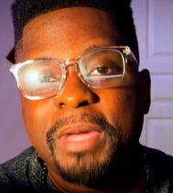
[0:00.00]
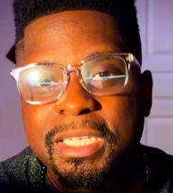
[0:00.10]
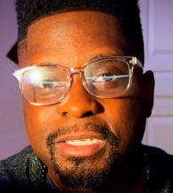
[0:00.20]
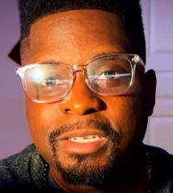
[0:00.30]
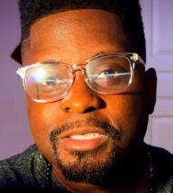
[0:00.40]

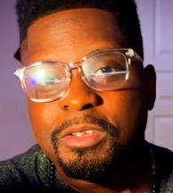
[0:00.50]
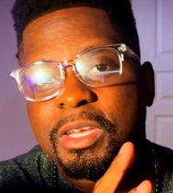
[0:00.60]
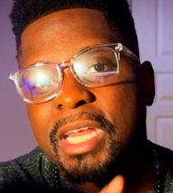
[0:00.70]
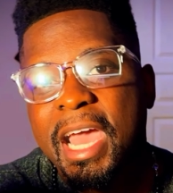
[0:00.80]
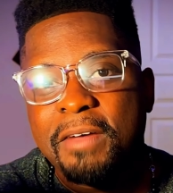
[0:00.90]
mixer, so you
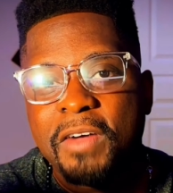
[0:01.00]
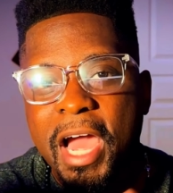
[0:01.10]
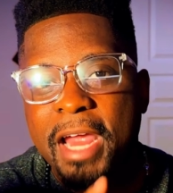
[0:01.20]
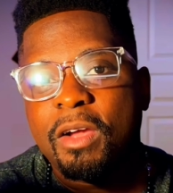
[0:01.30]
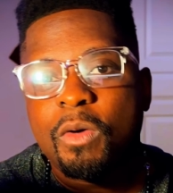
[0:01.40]
can have
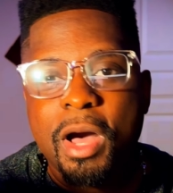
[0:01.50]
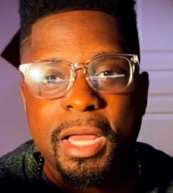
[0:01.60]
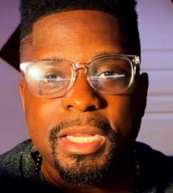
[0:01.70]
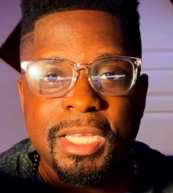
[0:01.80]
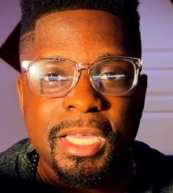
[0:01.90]
higher
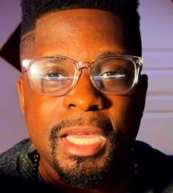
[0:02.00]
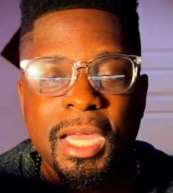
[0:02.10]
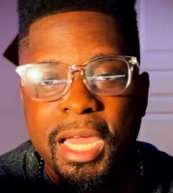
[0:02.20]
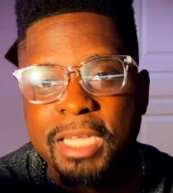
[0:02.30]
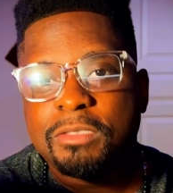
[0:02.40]
quality
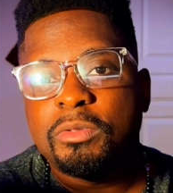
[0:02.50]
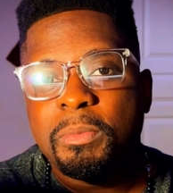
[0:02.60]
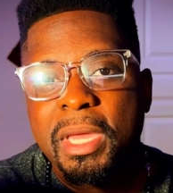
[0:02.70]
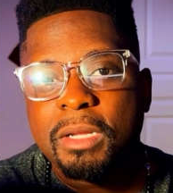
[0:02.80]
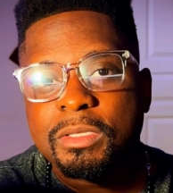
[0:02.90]

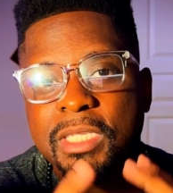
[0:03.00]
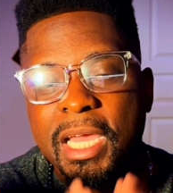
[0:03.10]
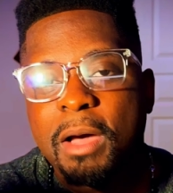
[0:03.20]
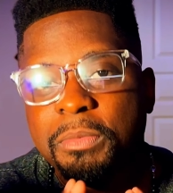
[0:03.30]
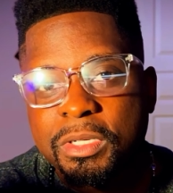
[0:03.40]
instrumentals to
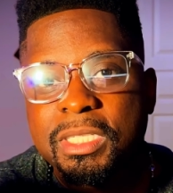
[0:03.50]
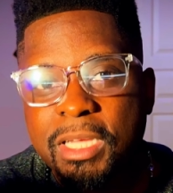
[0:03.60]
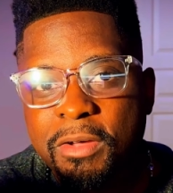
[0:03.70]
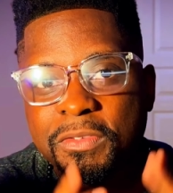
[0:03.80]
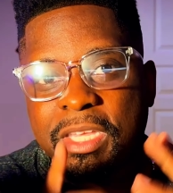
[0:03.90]
help
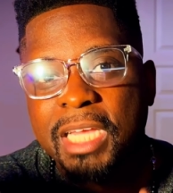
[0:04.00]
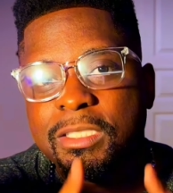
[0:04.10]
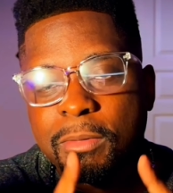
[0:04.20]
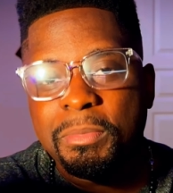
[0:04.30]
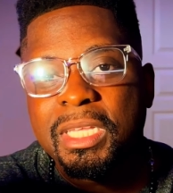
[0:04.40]
yourself
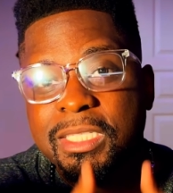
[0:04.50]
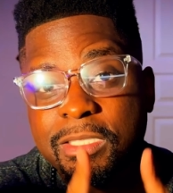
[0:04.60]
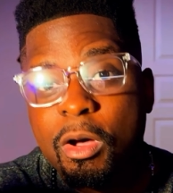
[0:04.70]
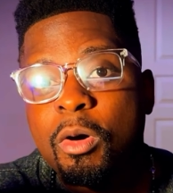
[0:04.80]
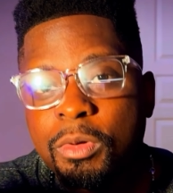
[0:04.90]
get your beats
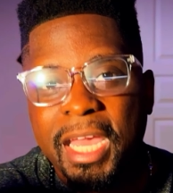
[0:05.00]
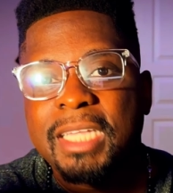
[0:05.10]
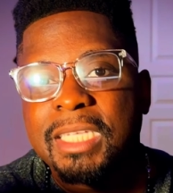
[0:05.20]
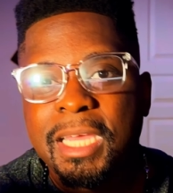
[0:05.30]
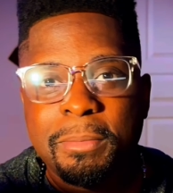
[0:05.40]
sold
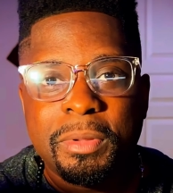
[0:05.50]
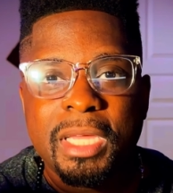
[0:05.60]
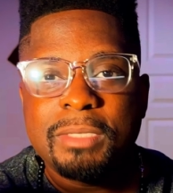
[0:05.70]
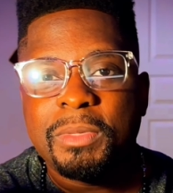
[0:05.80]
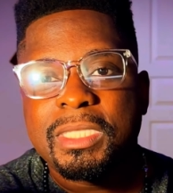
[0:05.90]
and to get
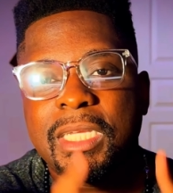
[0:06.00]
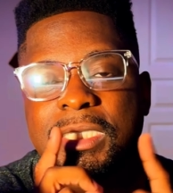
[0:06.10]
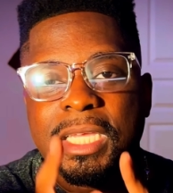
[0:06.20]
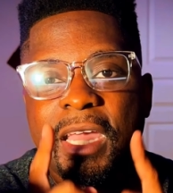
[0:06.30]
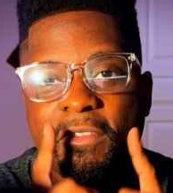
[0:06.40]
placements and
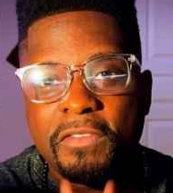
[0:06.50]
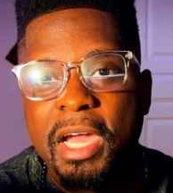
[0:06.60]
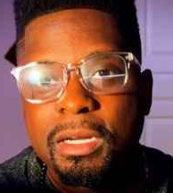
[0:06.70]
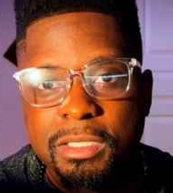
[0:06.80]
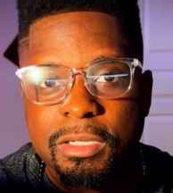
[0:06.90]
to get
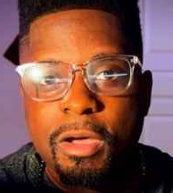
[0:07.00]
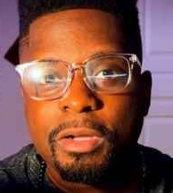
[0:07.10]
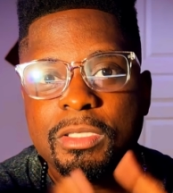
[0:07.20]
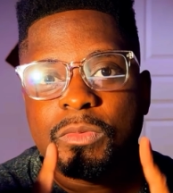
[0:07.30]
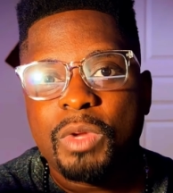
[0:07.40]
fire
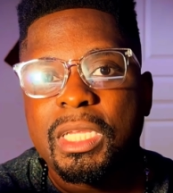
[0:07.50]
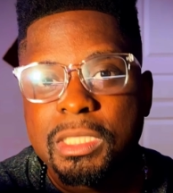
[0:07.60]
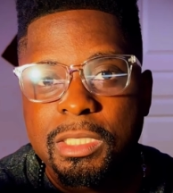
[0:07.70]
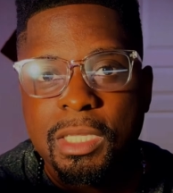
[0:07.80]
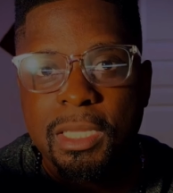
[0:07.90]
songs
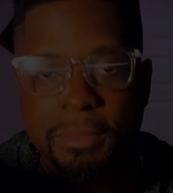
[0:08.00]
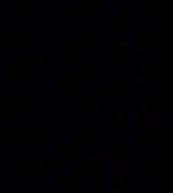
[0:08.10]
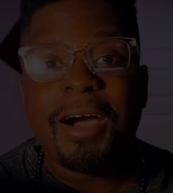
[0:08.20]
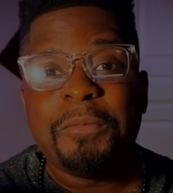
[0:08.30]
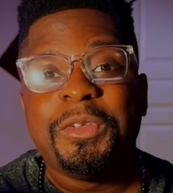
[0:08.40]
written to them.
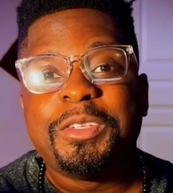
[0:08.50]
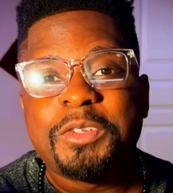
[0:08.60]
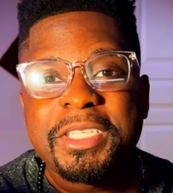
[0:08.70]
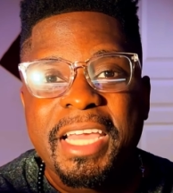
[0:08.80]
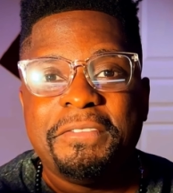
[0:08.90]
I hope you
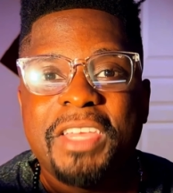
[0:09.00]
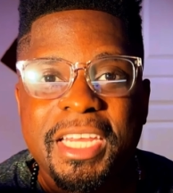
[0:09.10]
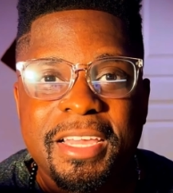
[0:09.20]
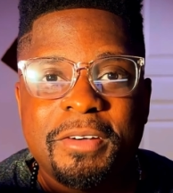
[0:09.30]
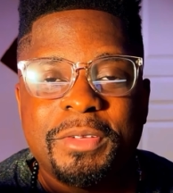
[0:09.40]
enjoyed that video.